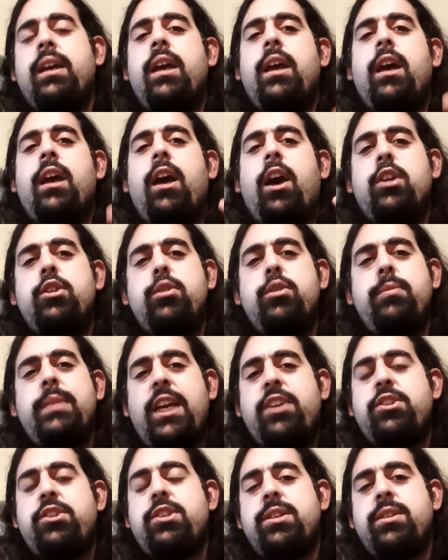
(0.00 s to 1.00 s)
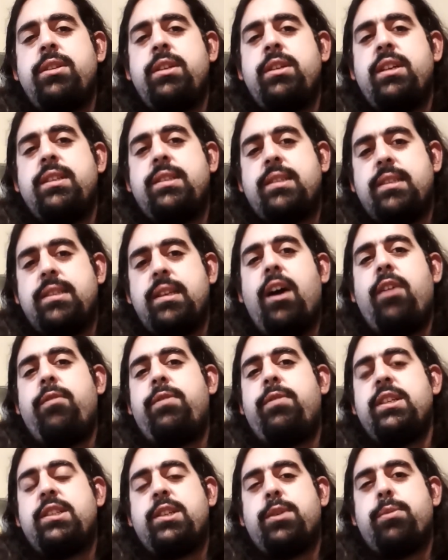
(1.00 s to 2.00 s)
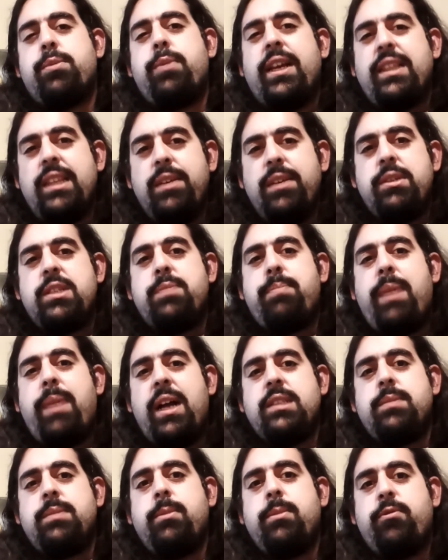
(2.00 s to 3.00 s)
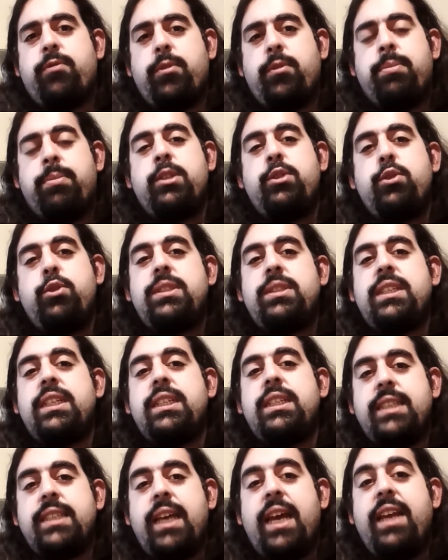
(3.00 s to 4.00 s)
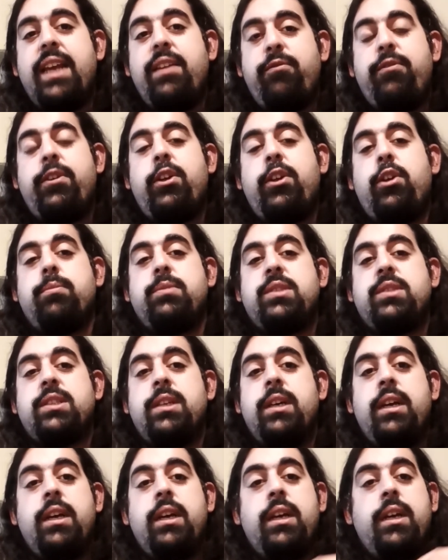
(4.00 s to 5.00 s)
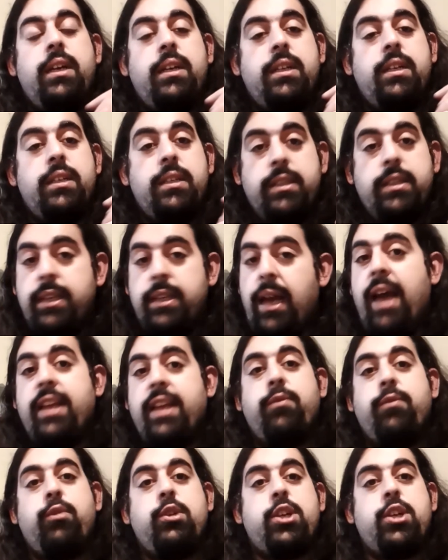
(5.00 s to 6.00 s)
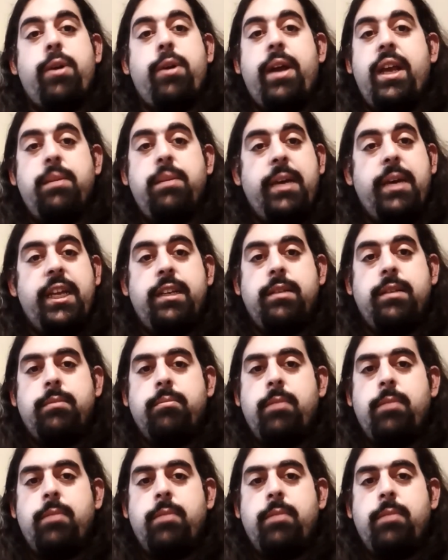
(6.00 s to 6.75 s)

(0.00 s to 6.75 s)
Illumination itself is directly responsible for producing 10 films, 9 of which are animated.